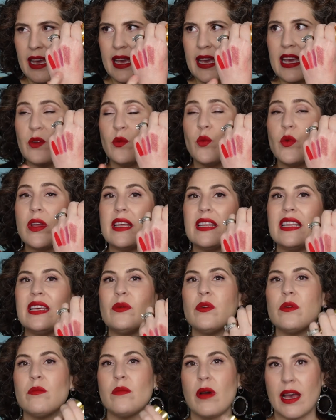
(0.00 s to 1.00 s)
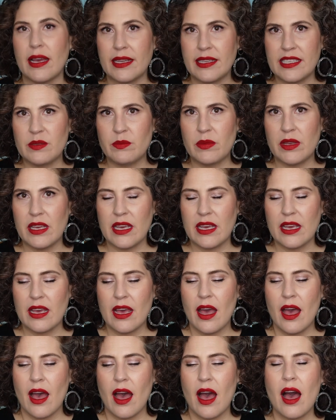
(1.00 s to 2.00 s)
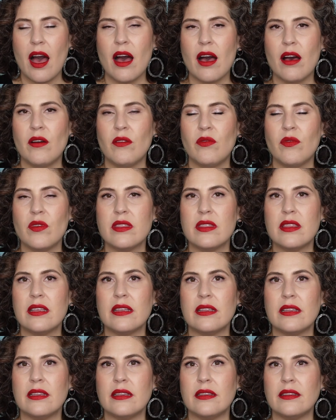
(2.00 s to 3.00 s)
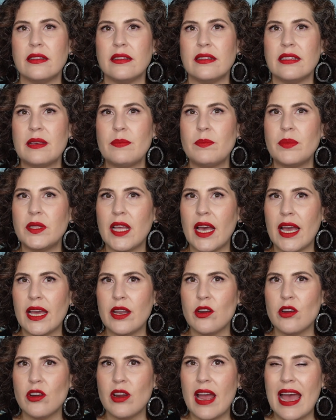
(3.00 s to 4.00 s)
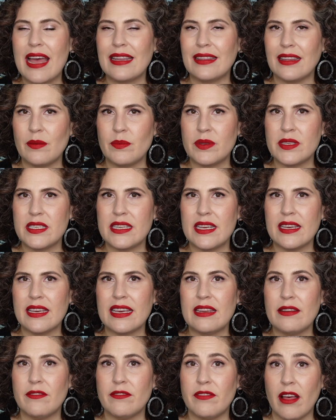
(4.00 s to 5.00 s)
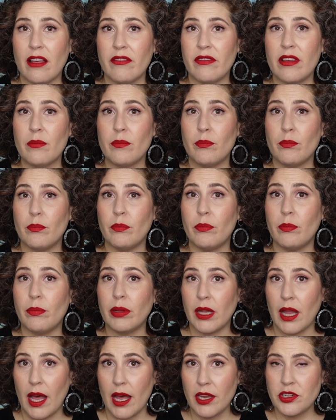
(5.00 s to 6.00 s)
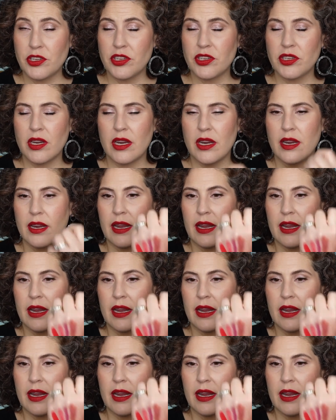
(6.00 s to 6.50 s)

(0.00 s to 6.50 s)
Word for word: It really reminds me of the lip liner and lipstick in Velvet Blush.